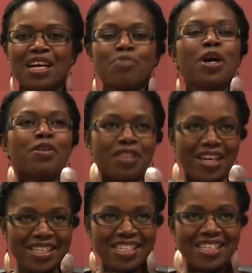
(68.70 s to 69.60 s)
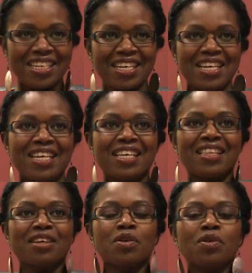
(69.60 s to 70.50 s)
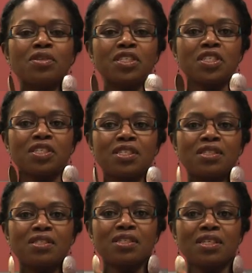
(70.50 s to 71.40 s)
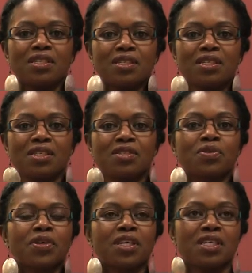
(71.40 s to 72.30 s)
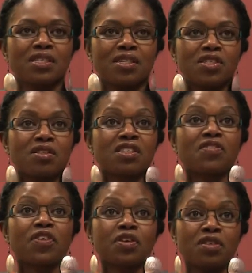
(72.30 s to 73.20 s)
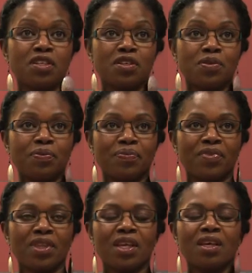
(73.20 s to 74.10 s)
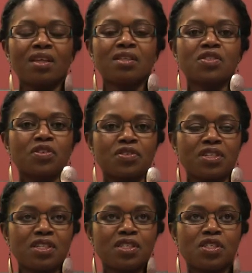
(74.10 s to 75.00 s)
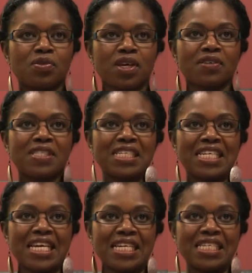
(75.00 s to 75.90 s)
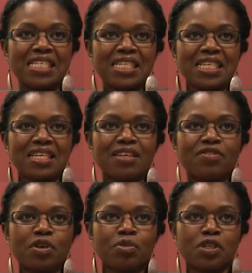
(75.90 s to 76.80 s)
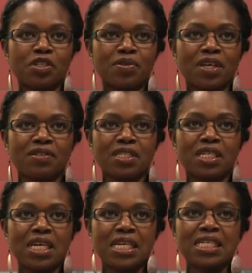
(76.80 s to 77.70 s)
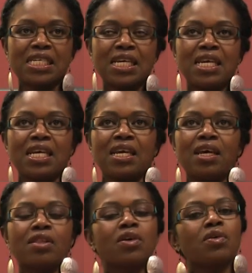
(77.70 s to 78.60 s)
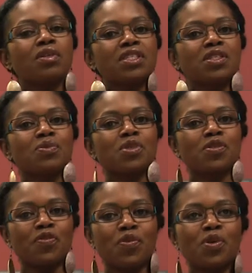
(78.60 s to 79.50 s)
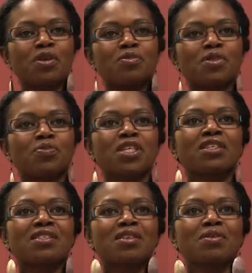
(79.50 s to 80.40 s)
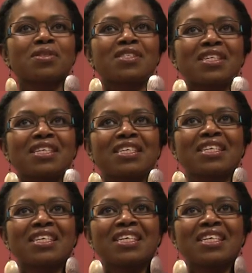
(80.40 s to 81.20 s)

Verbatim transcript: about that. Thank you. The Coalition is an organization that's fairly new, started in two thousand eight, February two thousand eight, and the Coalition was formed because there was a,